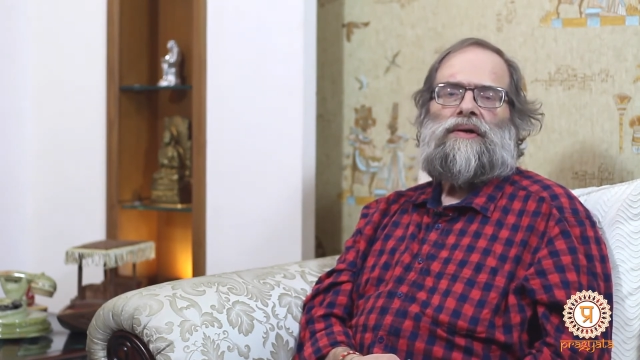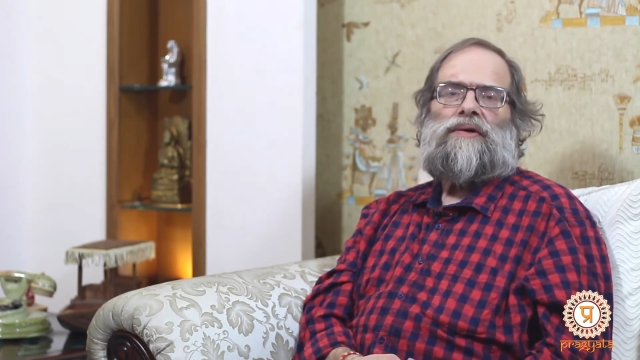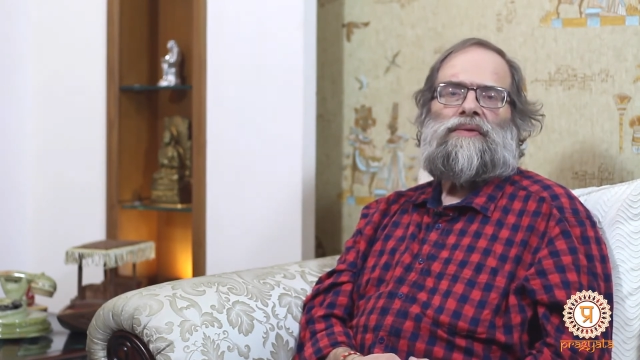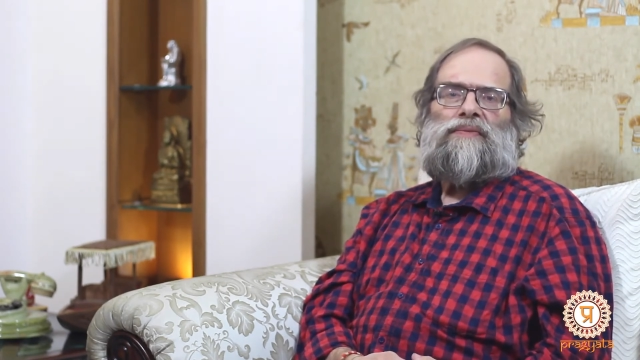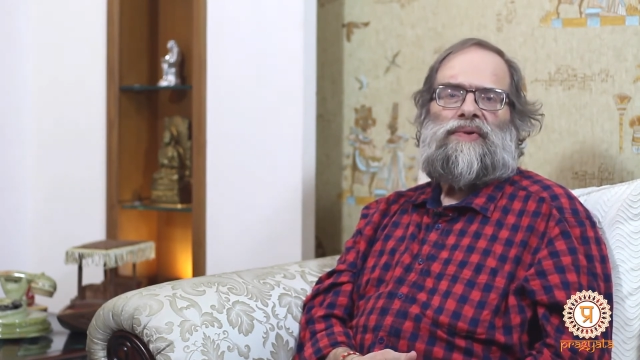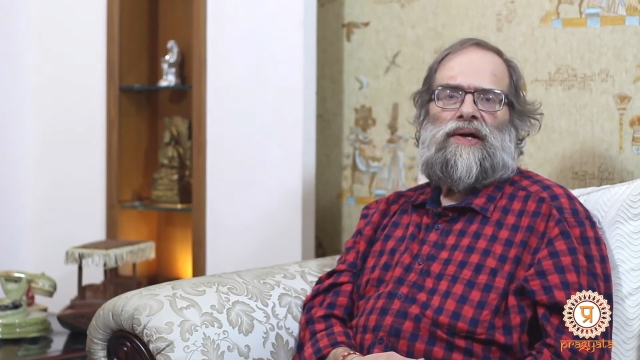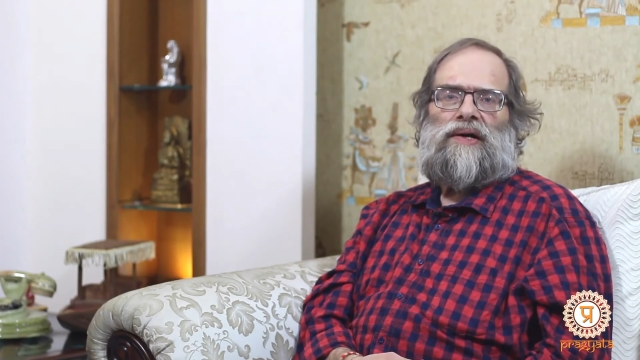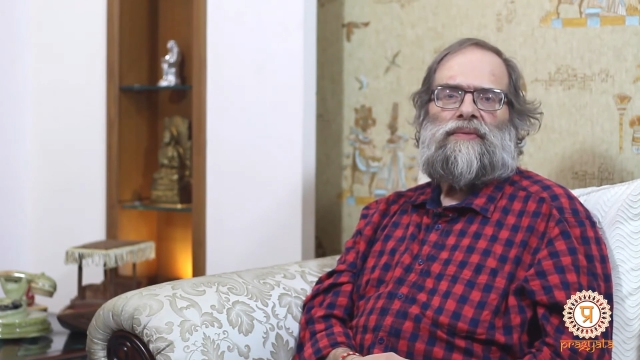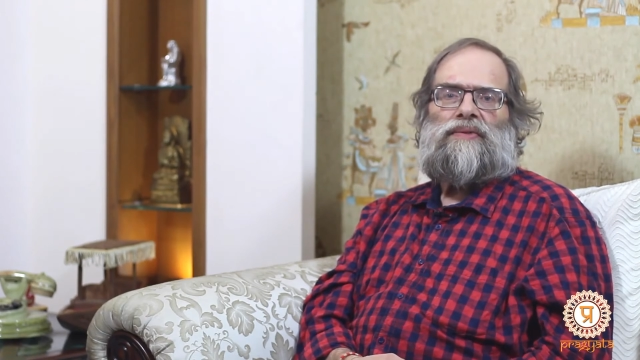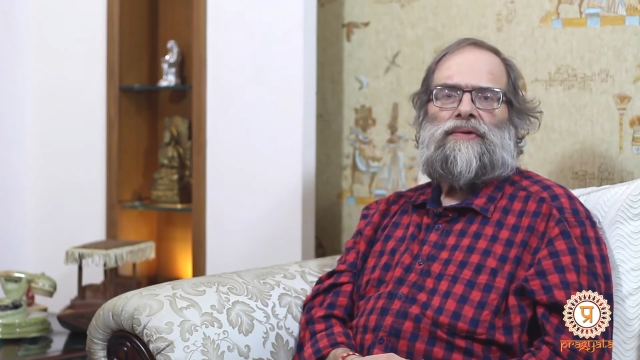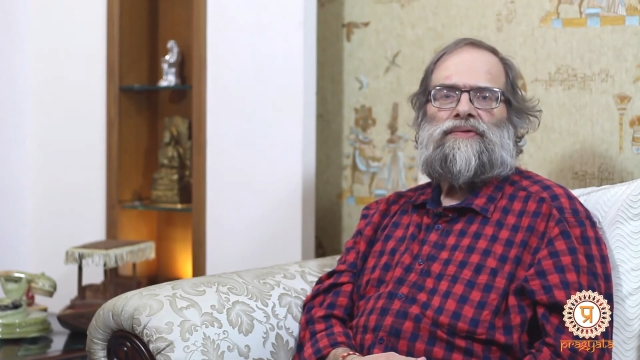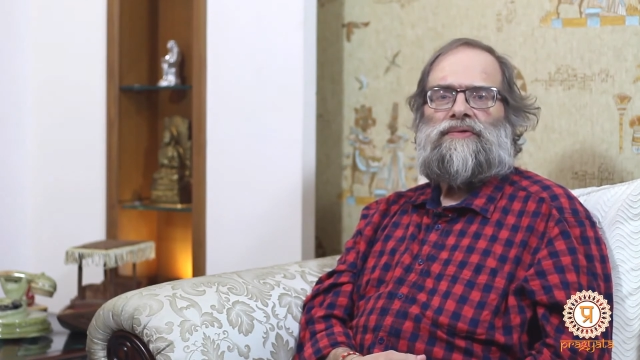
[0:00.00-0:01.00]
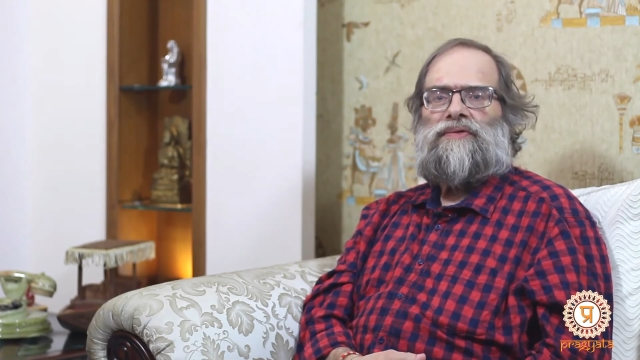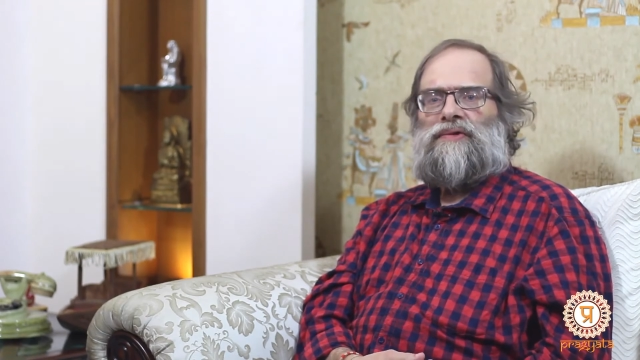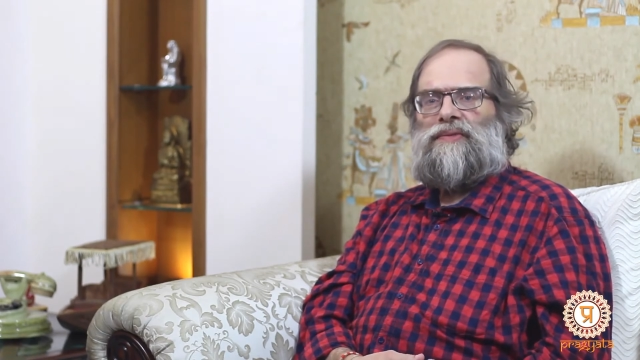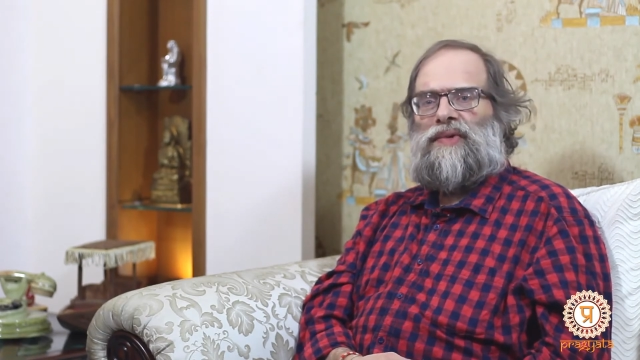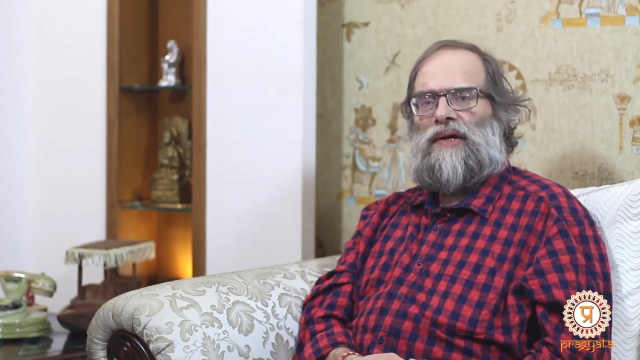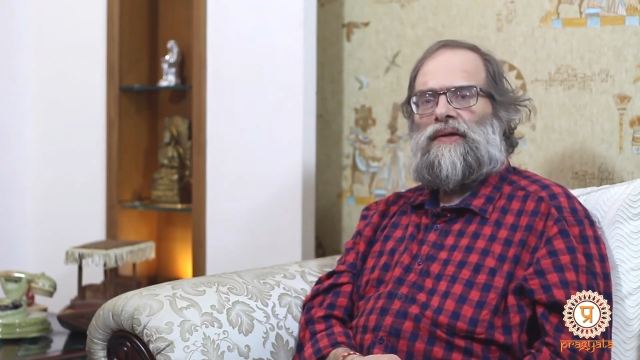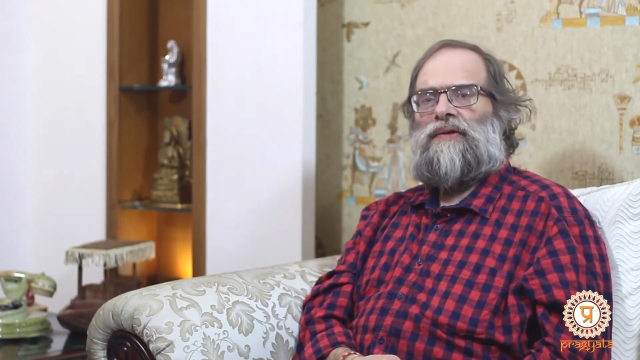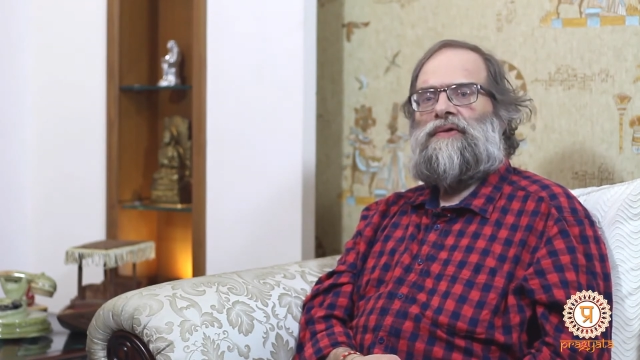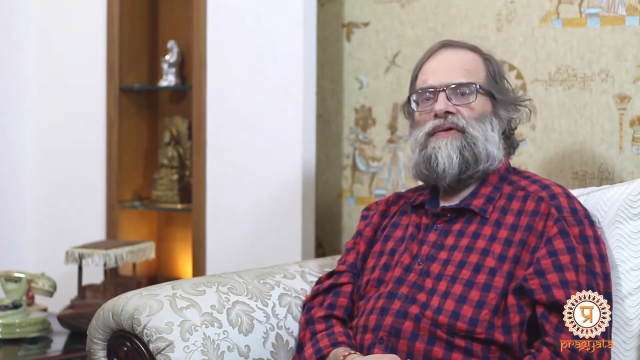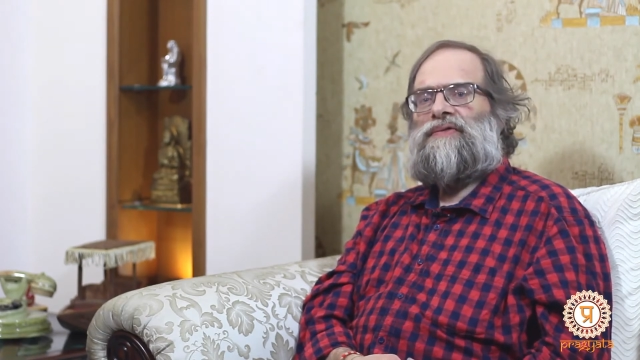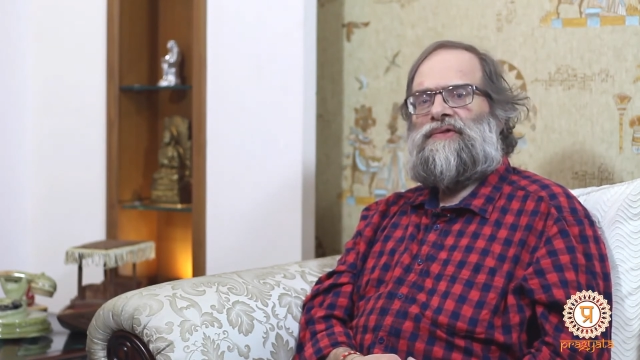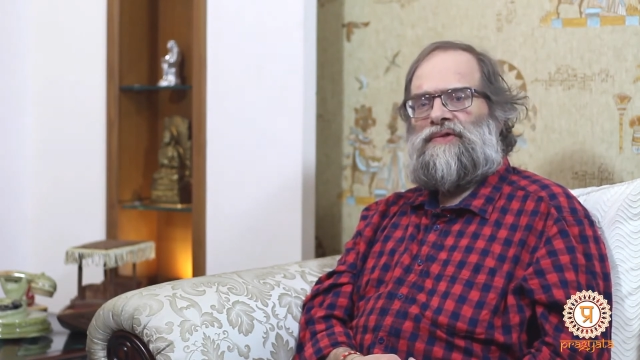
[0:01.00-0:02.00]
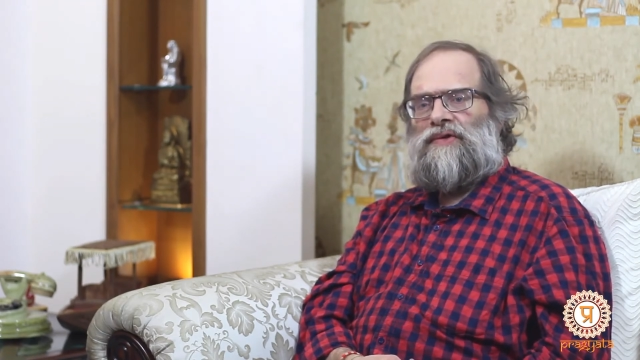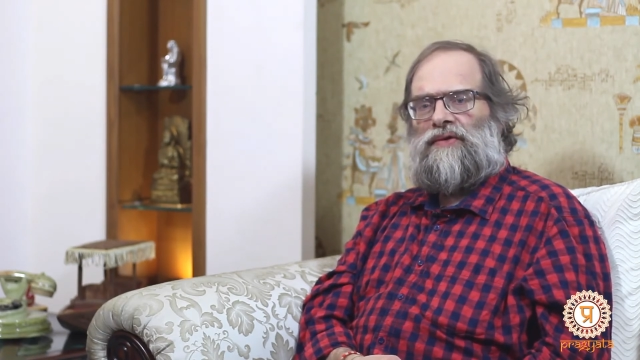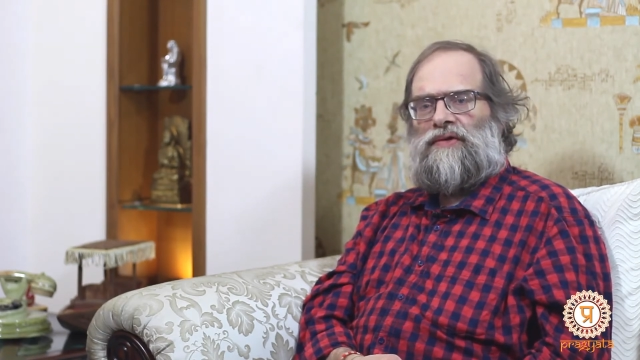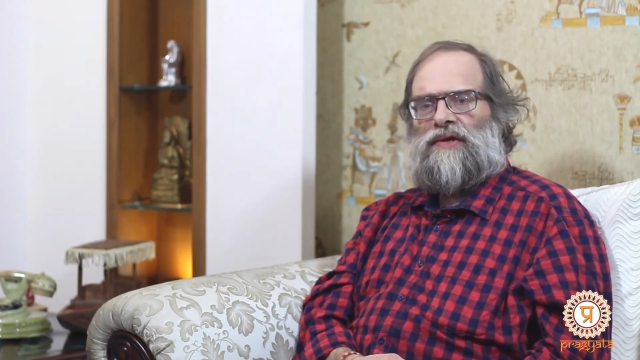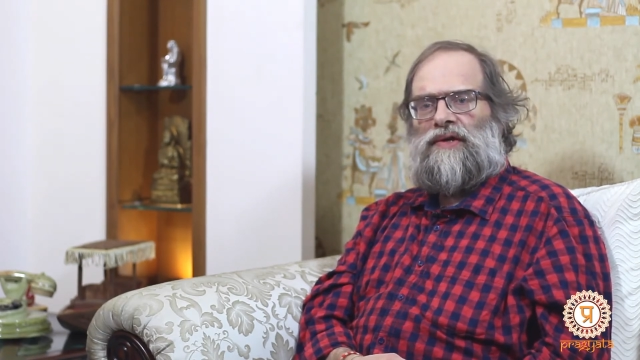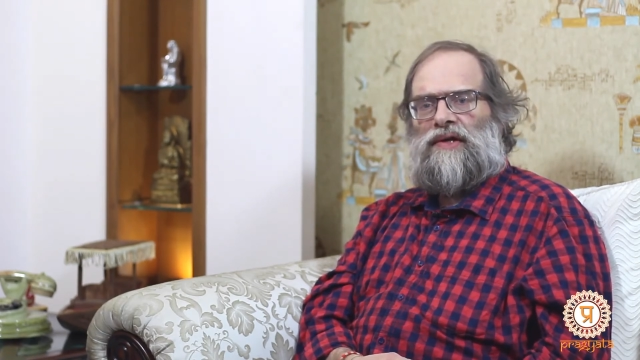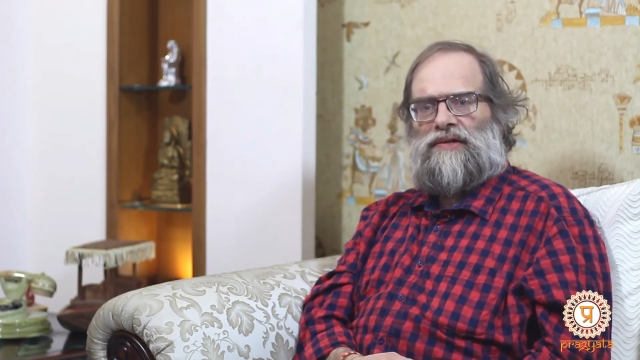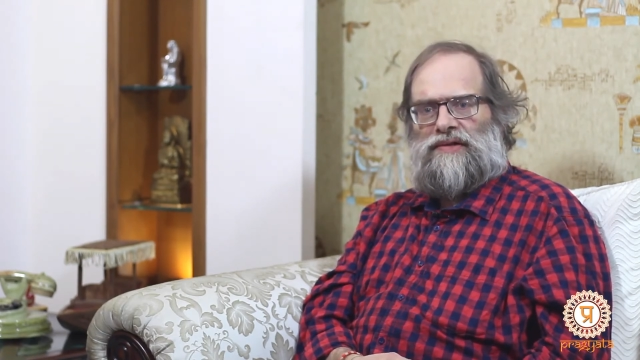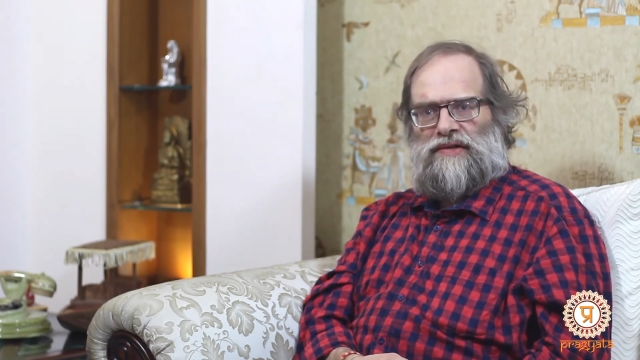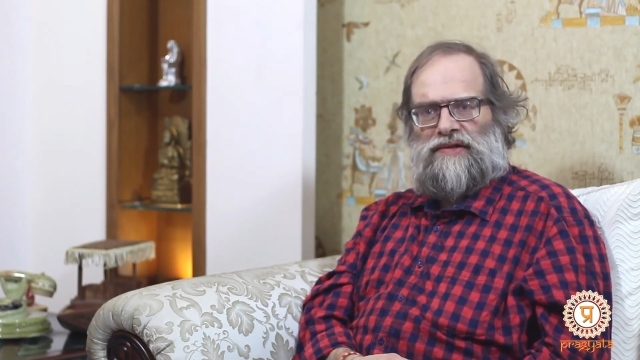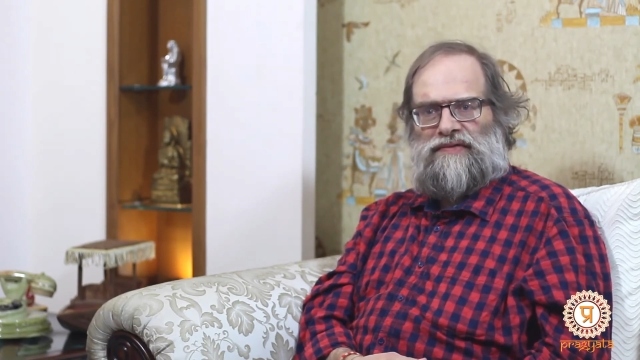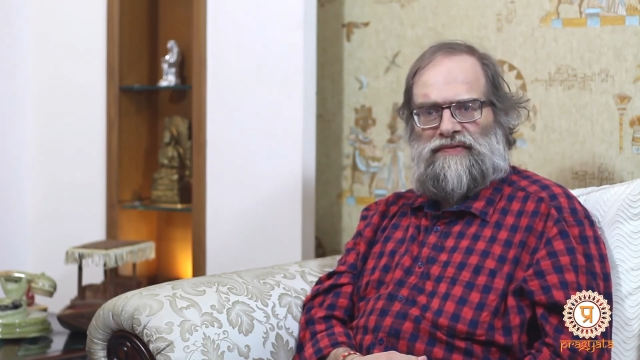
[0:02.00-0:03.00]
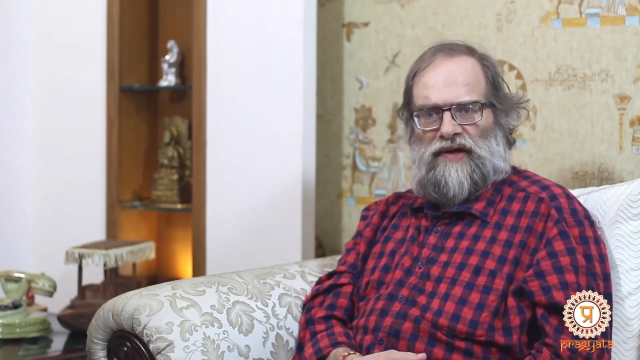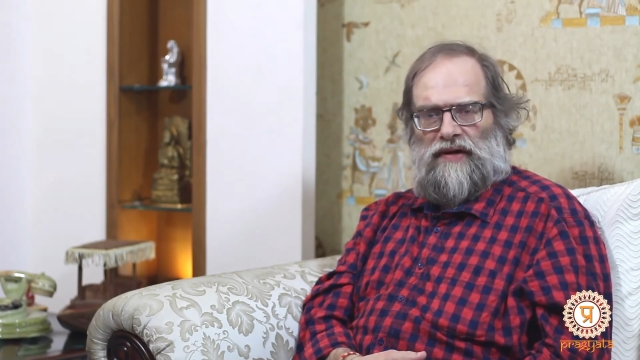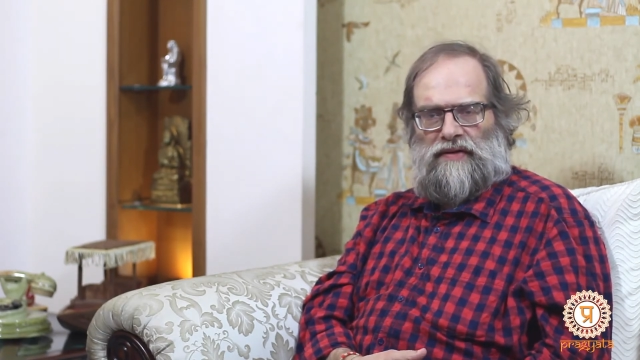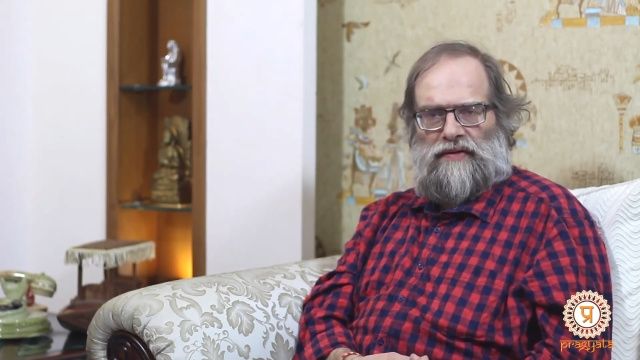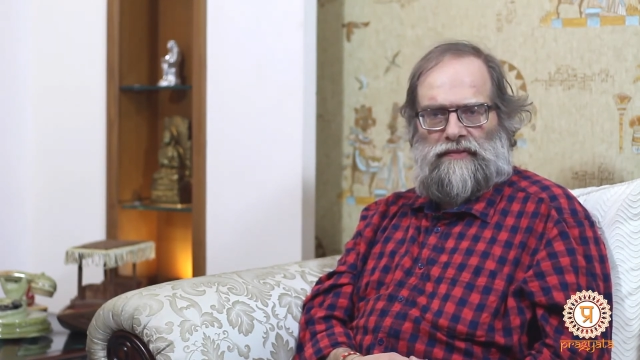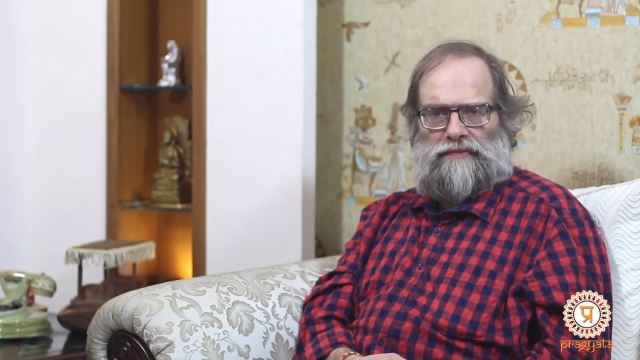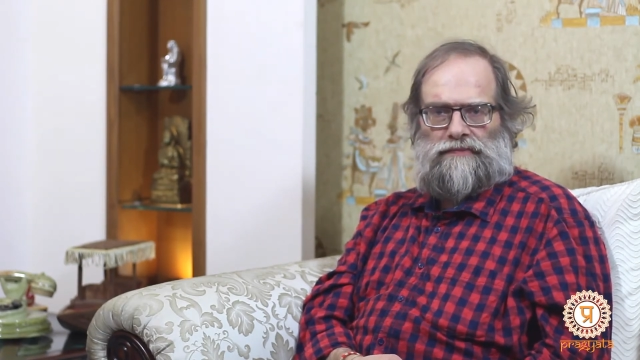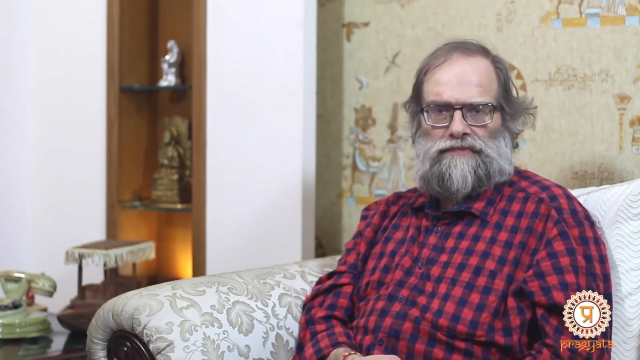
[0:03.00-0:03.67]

comparable to the rebellion of a son against his father.